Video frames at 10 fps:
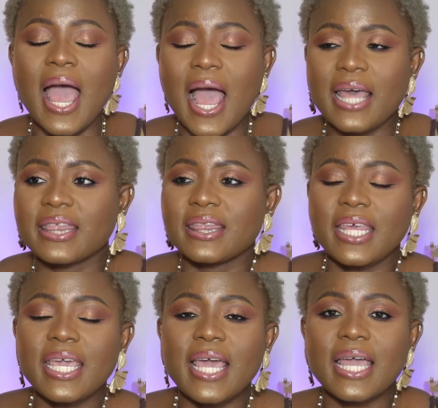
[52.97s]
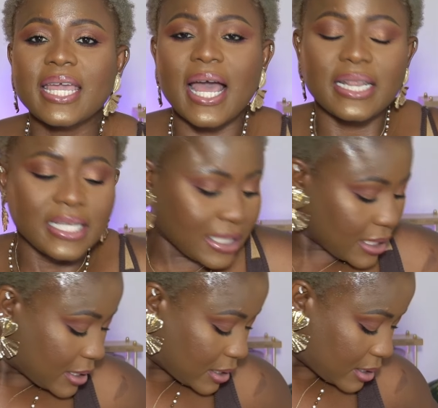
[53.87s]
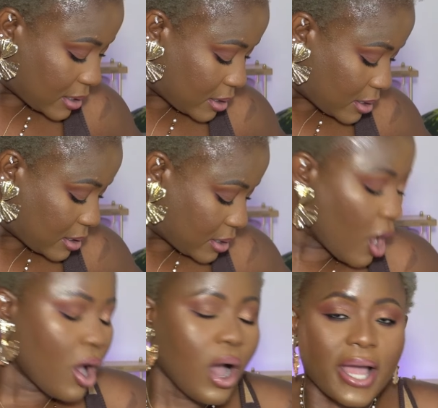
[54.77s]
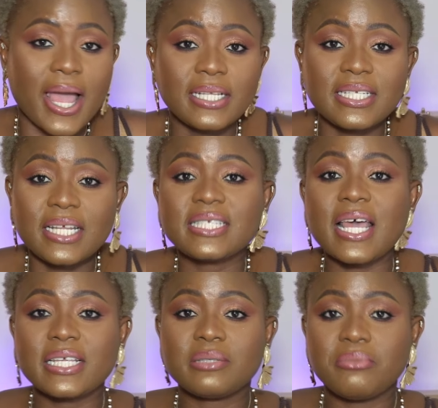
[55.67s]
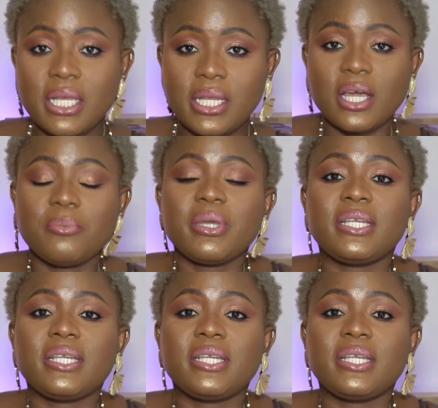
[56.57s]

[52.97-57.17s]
I think I got this in a I got this in a size medium.